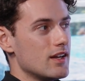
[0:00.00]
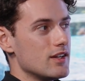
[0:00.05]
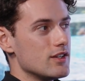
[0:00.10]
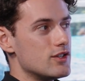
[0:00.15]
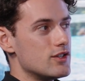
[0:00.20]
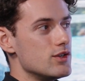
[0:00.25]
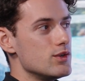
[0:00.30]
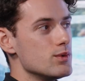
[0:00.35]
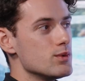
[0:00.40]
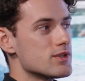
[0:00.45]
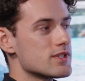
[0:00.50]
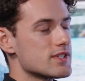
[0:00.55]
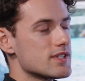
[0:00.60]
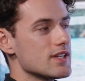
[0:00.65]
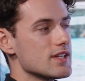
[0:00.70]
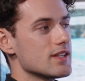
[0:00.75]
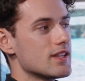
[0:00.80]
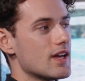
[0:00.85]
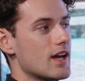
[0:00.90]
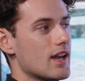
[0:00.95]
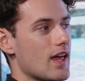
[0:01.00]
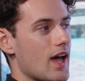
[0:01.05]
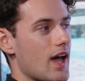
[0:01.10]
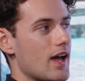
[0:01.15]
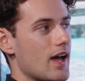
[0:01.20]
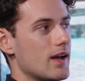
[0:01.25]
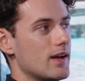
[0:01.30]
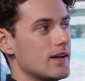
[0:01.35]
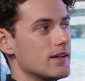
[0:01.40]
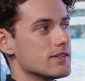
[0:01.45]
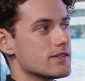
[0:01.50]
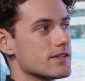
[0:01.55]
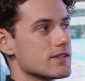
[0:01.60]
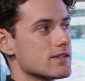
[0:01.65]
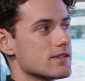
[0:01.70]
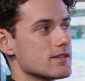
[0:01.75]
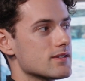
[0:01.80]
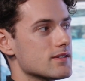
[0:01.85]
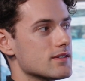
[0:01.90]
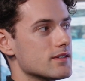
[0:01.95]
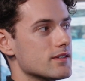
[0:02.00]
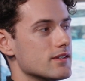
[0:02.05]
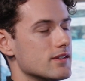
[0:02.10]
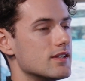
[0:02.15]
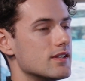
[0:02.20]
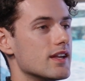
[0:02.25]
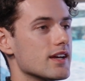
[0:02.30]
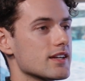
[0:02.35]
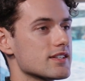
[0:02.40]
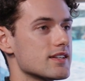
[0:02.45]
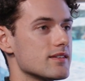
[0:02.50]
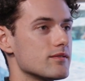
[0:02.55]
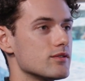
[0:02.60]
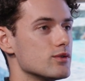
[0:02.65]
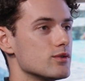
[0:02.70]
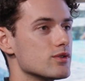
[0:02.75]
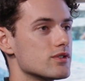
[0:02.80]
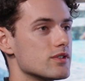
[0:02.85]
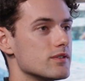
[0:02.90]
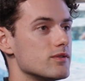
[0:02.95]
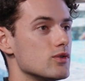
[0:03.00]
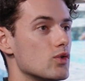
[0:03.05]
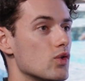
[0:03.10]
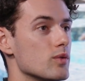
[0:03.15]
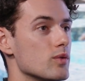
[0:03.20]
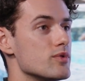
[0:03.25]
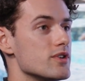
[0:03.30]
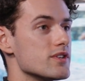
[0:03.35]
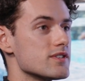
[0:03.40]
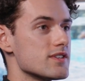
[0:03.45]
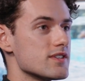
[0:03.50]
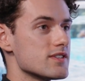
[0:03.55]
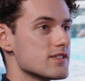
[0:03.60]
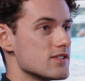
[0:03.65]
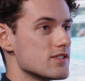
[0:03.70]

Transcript: Do you see that as the next evolution of your business,